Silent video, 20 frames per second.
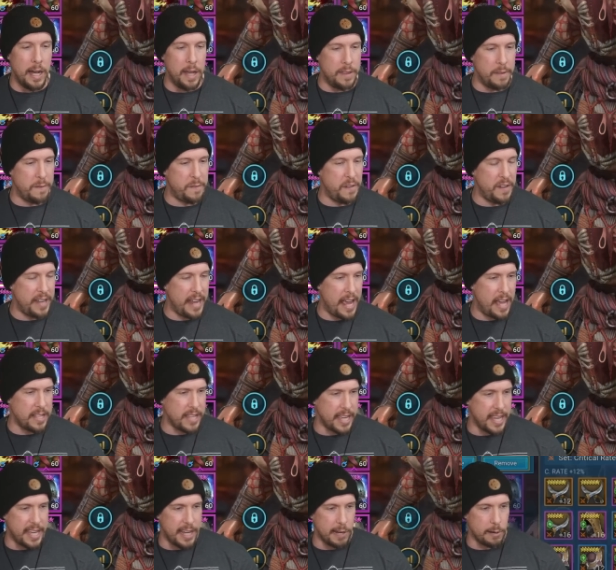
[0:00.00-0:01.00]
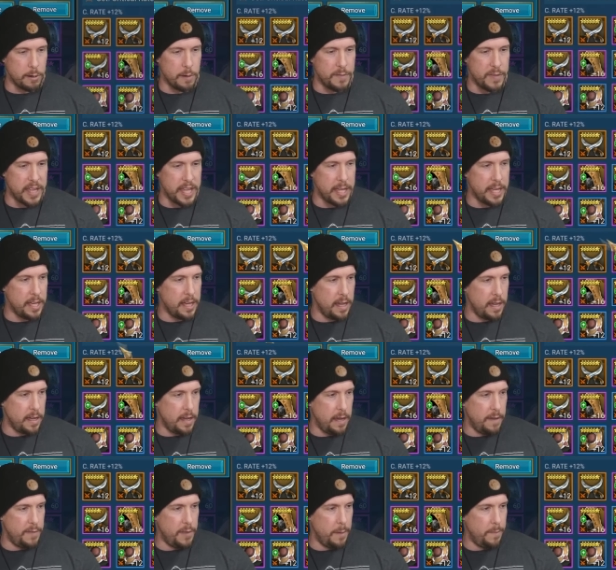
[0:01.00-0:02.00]
finale here of
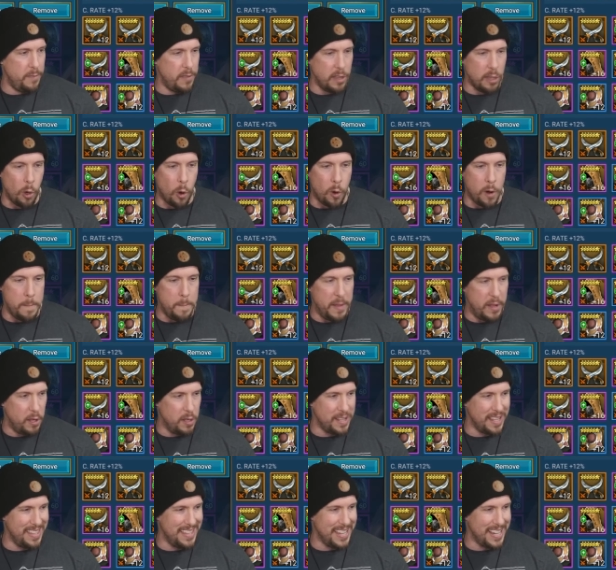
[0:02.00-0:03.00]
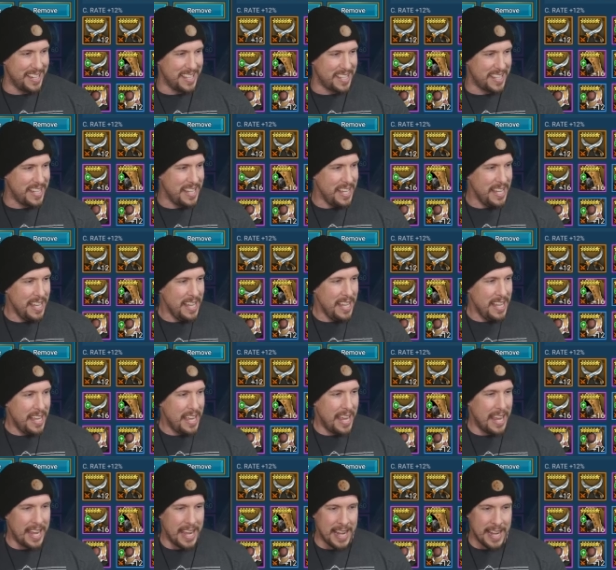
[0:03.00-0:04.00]
the Lorne build, at least.
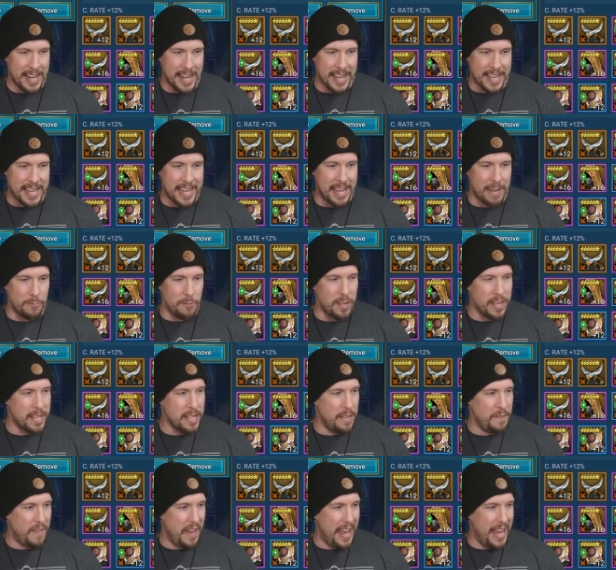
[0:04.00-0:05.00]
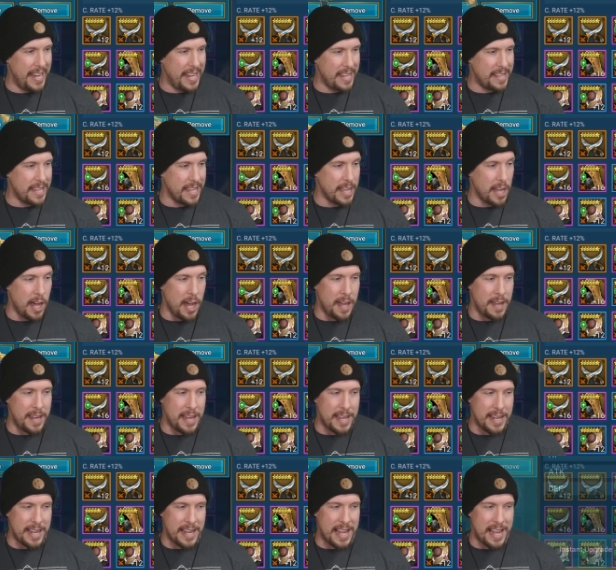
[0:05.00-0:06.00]
And I can't really glyph anything.
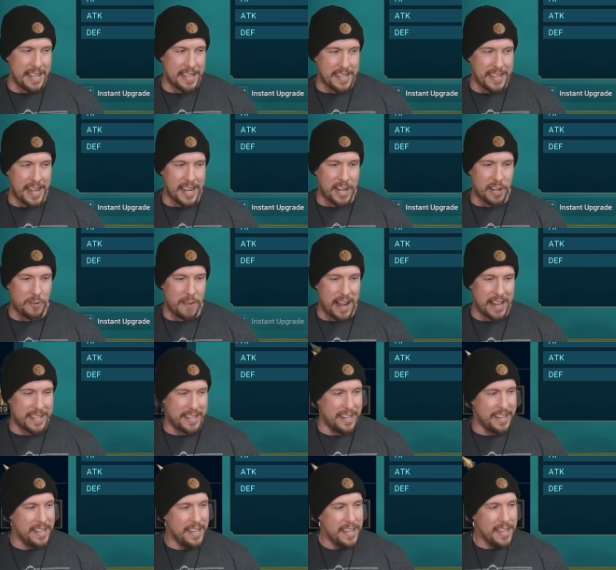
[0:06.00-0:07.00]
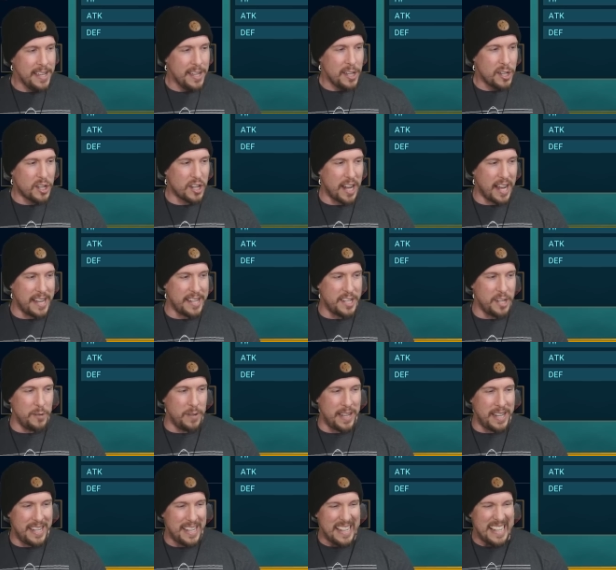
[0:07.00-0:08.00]
Oh, no, stand corrected. Should I
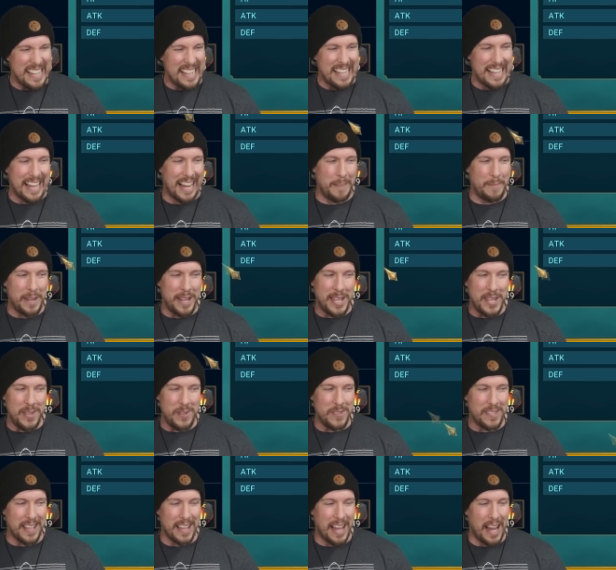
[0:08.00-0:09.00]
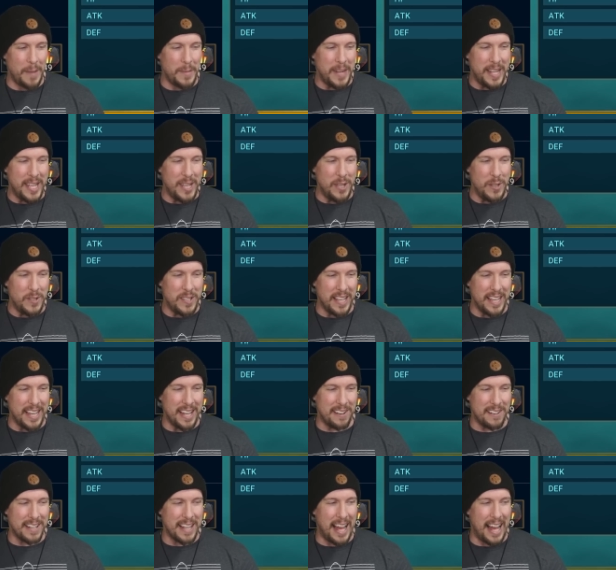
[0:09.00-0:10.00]
do it? I'm going to use it. I'm going to use it
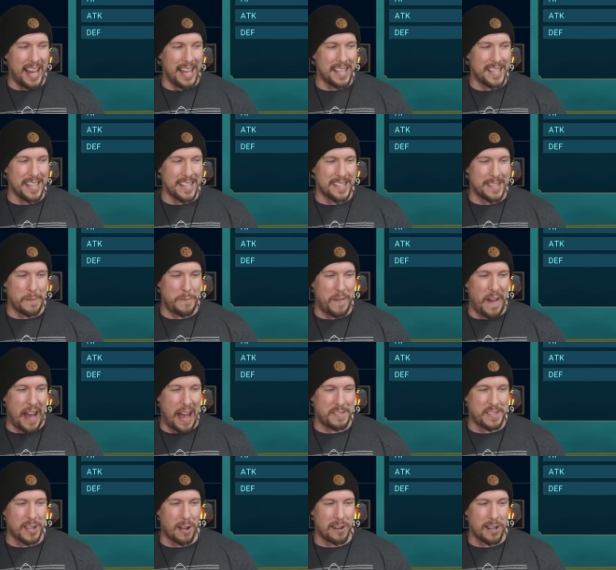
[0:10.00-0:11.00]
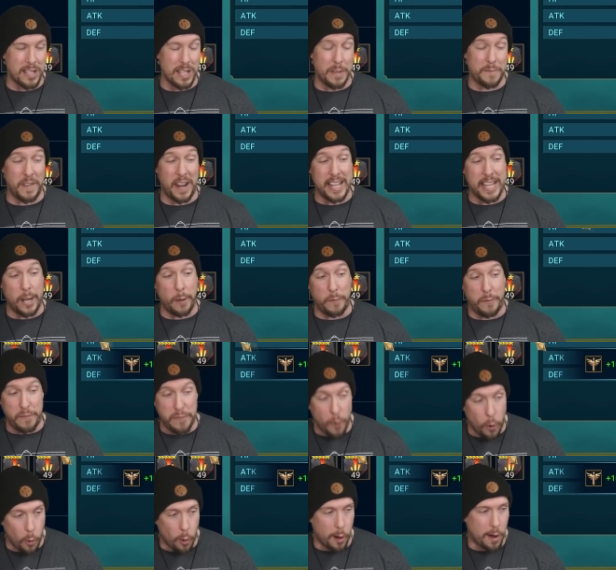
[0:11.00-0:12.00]
here, guys. It's the 5-star glyph, and I get a
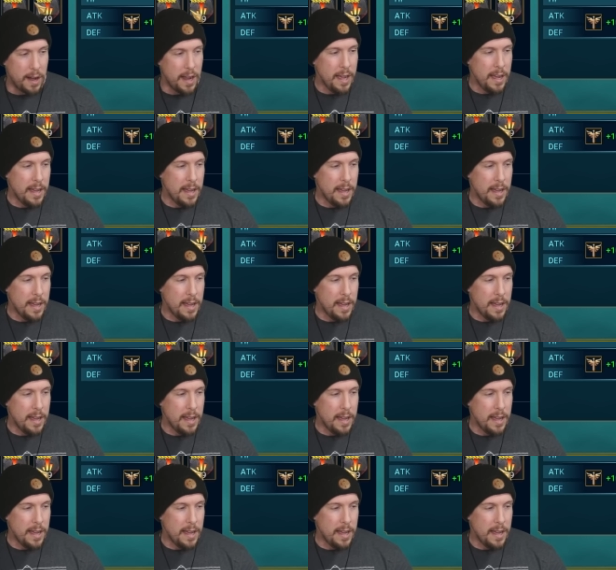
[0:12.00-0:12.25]
4.